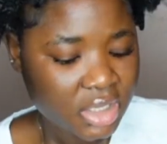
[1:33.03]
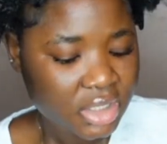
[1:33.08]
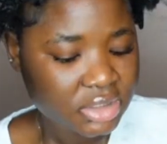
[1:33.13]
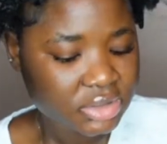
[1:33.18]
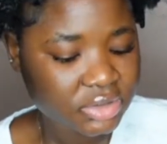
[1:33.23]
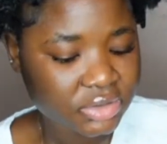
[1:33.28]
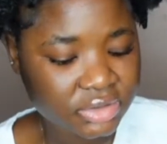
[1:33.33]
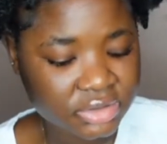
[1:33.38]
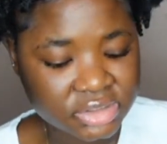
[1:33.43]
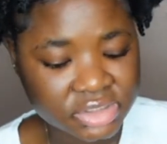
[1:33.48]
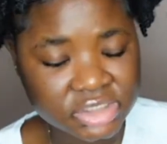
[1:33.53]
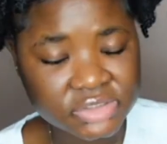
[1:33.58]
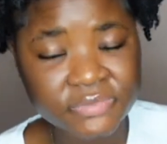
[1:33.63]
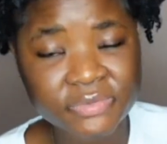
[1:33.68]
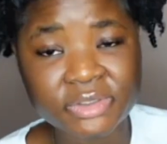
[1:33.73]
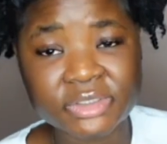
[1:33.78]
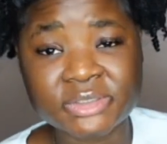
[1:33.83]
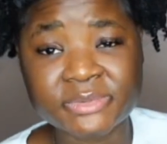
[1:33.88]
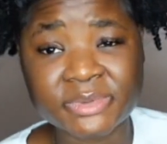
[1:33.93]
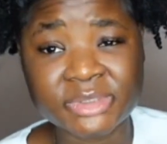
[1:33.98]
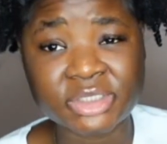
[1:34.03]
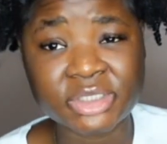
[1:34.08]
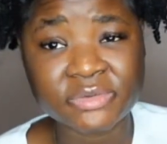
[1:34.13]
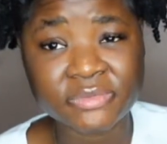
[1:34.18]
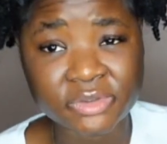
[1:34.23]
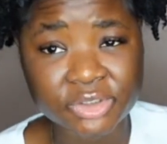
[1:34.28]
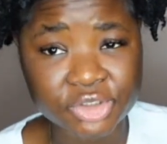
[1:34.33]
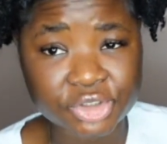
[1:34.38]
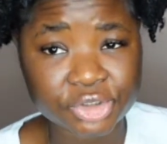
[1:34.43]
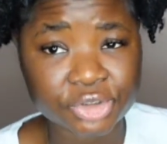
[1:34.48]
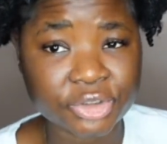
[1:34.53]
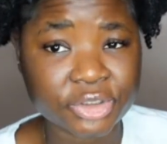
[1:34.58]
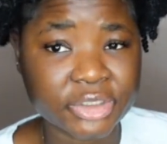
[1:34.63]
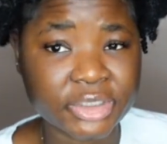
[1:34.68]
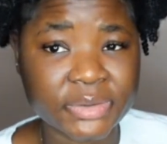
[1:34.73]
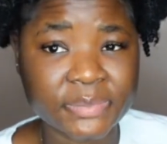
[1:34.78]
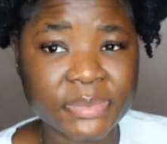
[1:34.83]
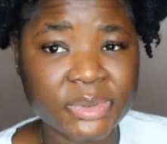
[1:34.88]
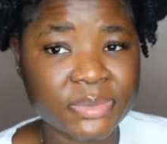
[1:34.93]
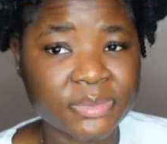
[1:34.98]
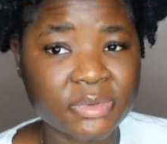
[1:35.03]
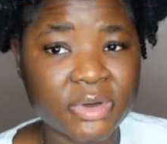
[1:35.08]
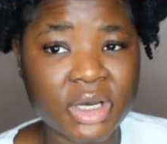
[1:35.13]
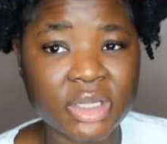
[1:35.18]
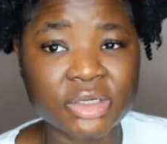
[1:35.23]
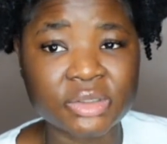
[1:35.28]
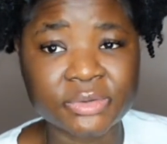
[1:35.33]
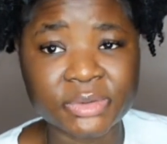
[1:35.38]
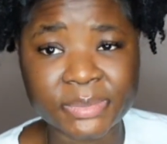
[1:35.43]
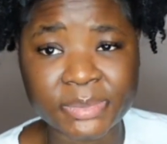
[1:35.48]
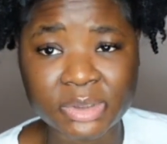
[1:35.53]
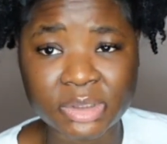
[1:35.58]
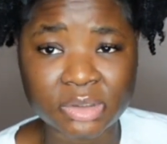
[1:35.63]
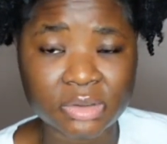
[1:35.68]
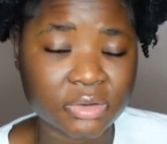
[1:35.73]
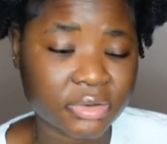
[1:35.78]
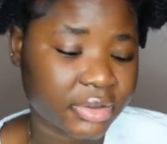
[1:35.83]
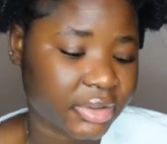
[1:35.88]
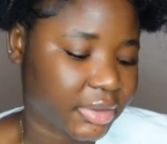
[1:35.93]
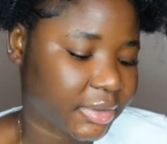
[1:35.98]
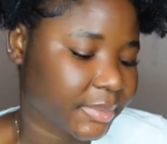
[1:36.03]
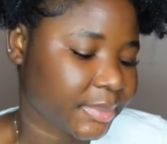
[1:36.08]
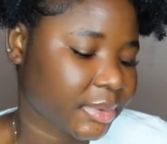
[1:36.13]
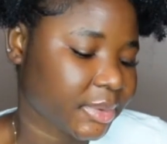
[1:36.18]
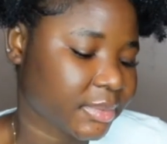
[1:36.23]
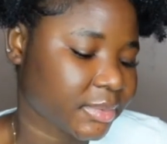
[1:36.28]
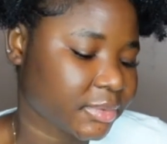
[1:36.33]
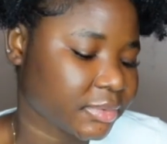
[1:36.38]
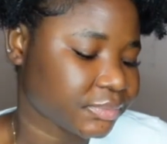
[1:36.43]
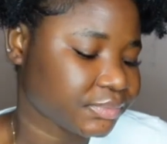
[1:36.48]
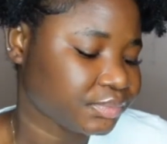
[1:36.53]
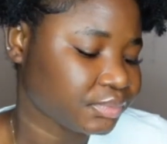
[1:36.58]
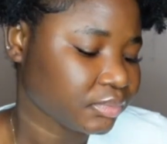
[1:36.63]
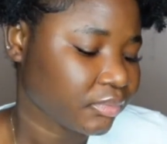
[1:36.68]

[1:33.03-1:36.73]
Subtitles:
So this for especially for short hair people. I don't know about long hair people.